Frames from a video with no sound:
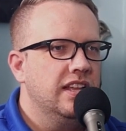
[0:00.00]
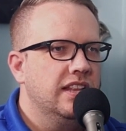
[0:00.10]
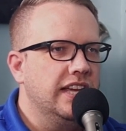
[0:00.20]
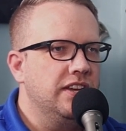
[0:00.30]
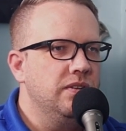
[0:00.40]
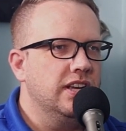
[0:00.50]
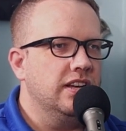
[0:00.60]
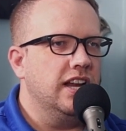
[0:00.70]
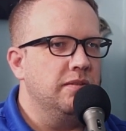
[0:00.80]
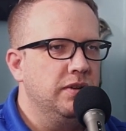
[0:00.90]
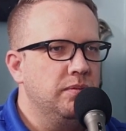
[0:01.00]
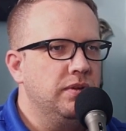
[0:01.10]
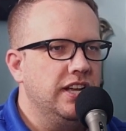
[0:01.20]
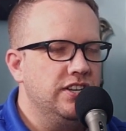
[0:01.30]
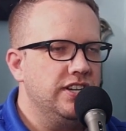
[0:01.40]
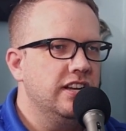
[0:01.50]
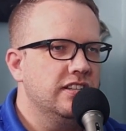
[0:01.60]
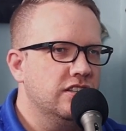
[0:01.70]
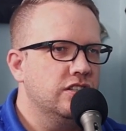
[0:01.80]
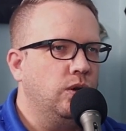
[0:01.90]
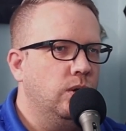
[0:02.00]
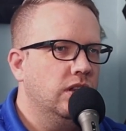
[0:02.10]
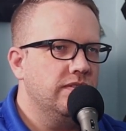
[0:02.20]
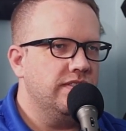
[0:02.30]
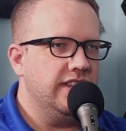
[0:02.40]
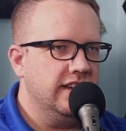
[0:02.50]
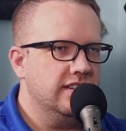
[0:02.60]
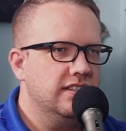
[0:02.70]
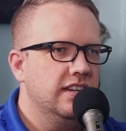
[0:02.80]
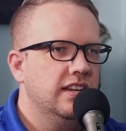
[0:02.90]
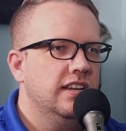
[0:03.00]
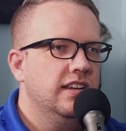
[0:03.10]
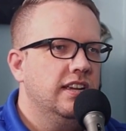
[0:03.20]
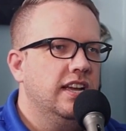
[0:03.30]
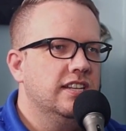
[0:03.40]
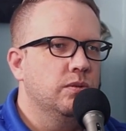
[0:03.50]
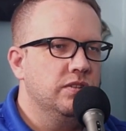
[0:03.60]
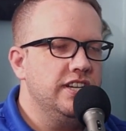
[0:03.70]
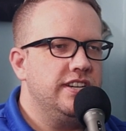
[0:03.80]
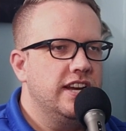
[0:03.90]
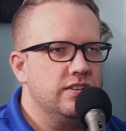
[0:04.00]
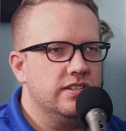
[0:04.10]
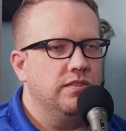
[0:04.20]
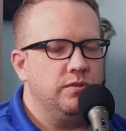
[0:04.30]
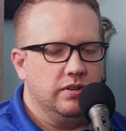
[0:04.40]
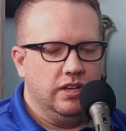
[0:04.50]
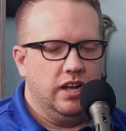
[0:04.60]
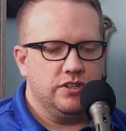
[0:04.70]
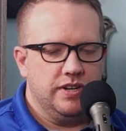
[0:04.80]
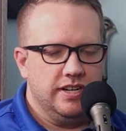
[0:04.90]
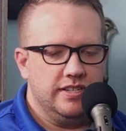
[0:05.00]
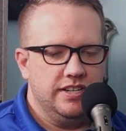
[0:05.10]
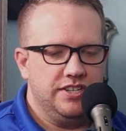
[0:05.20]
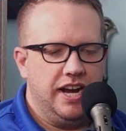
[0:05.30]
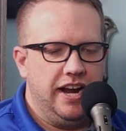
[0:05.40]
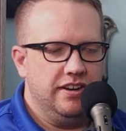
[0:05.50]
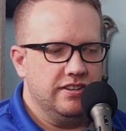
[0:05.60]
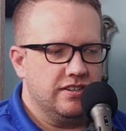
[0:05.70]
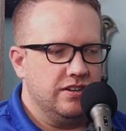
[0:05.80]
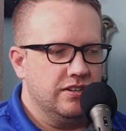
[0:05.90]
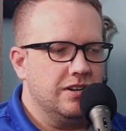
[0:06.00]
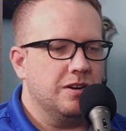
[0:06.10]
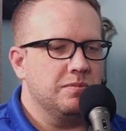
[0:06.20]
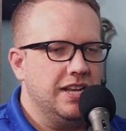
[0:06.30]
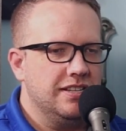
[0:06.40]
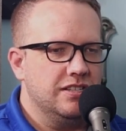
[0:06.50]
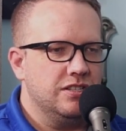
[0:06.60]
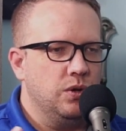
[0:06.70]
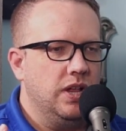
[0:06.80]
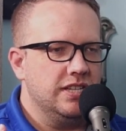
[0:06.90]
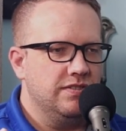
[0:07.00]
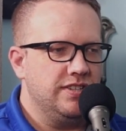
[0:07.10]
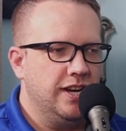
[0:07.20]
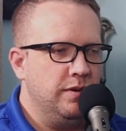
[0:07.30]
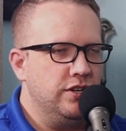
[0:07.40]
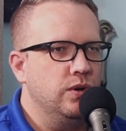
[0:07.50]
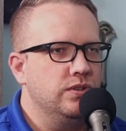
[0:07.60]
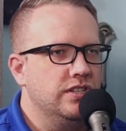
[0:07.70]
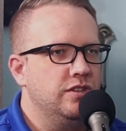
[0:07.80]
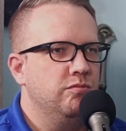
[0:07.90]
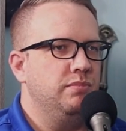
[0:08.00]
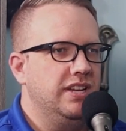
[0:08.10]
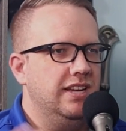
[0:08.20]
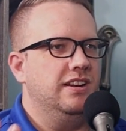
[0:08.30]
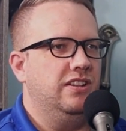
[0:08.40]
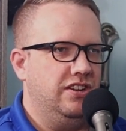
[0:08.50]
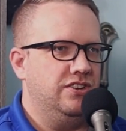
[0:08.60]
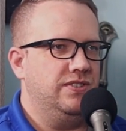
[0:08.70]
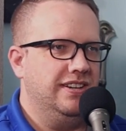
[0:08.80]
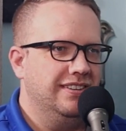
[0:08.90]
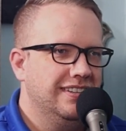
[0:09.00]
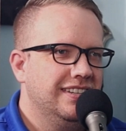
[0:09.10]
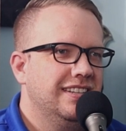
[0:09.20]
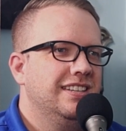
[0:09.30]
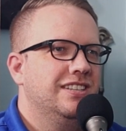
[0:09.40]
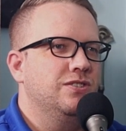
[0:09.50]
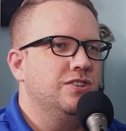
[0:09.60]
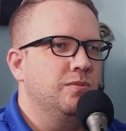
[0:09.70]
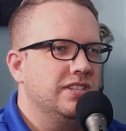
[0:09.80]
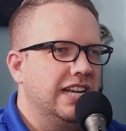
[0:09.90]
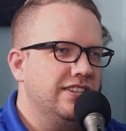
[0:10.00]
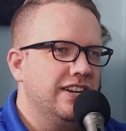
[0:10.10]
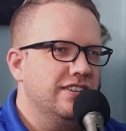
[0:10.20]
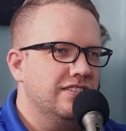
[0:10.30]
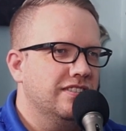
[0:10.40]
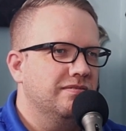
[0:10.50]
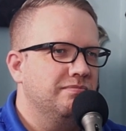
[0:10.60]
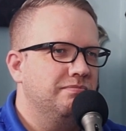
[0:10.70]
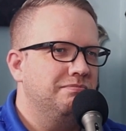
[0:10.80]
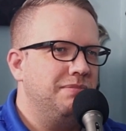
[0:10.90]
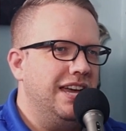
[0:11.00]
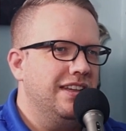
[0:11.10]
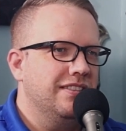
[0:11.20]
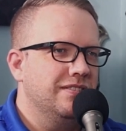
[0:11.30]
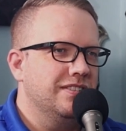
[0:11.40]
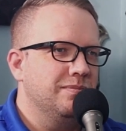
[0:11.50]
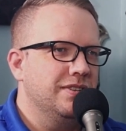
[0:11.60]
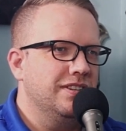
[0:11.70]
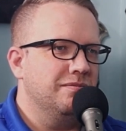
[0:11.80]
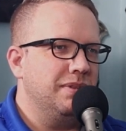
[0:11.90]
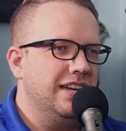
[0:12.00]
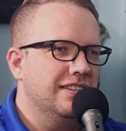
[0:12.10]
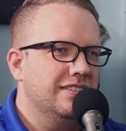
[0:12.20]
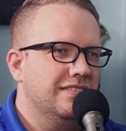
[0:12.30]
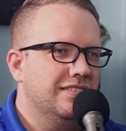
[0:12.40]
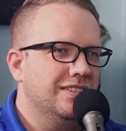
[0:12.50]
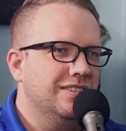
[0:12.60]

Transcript: like you can kind of manipulate and change the soul of things. And so when she changed herself to an Elantrian, she changed her circumstance and soul as if she had been chosen to be an Elantrian. So she almost like changed her path or something, or past. So